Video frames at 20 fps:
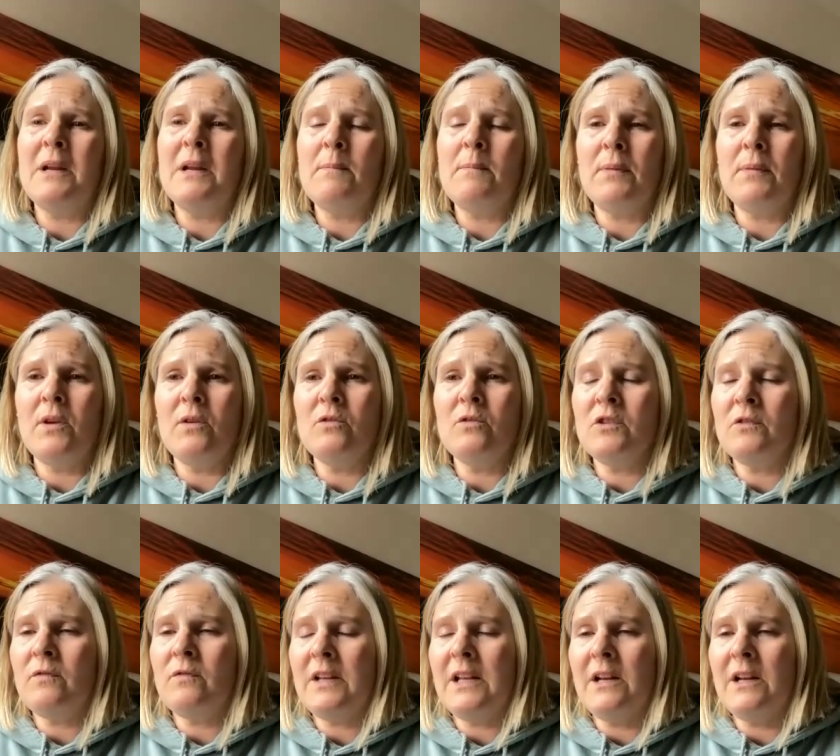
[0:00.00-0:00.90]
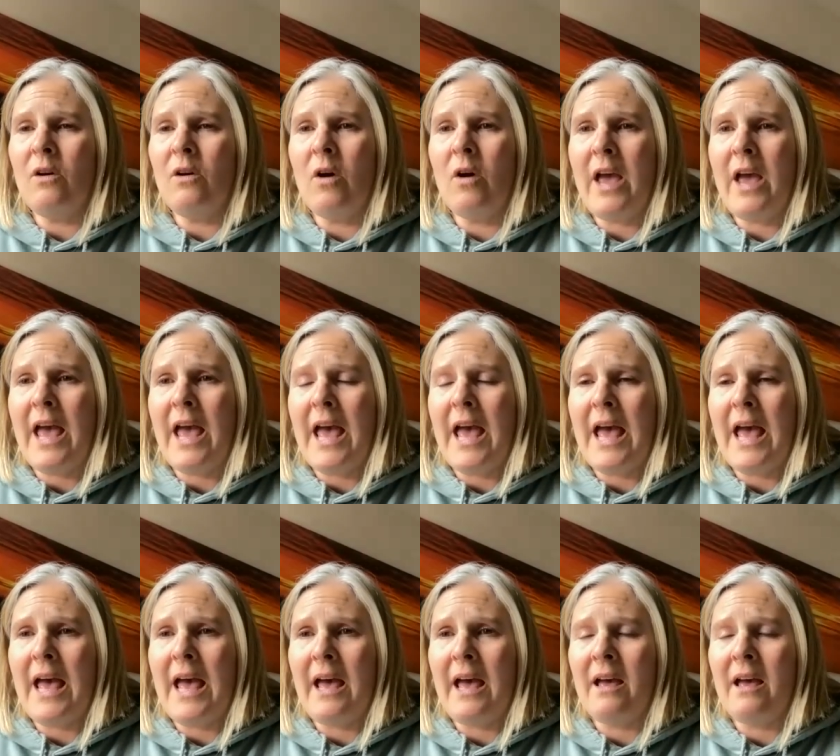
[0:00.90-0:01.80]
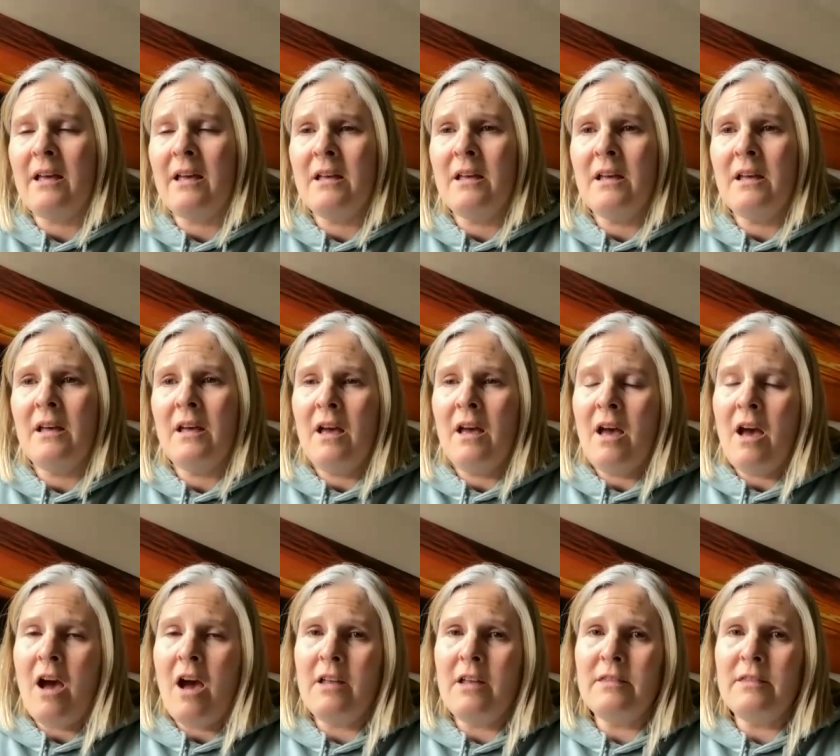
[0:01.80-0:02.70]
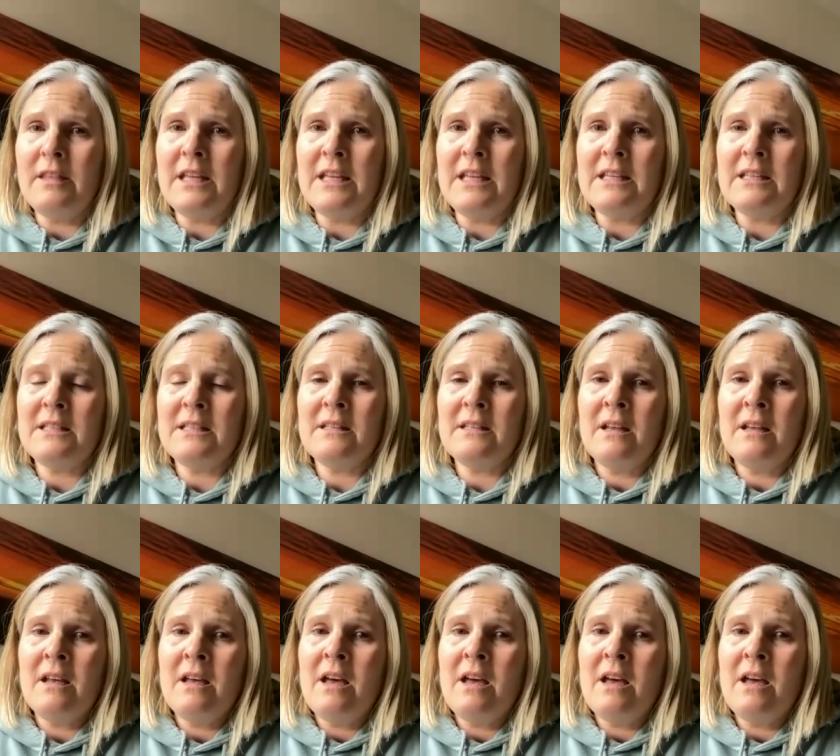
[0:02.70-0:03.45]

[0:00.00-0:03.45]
beautifully long hair and these